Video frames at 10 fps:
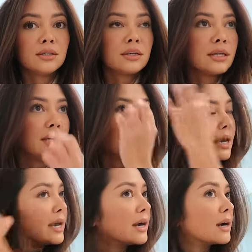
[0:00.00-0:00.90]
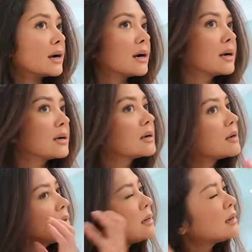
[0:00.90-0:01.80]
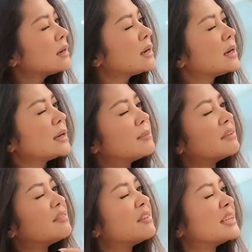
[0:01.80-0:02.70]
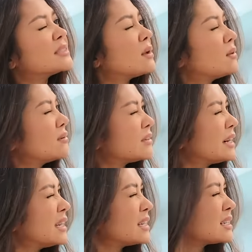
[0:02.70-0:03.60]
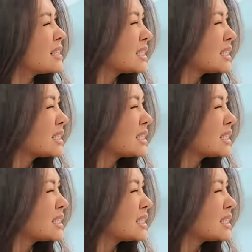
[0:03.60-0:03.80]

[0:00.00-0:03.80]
dirty hair and my face all over it.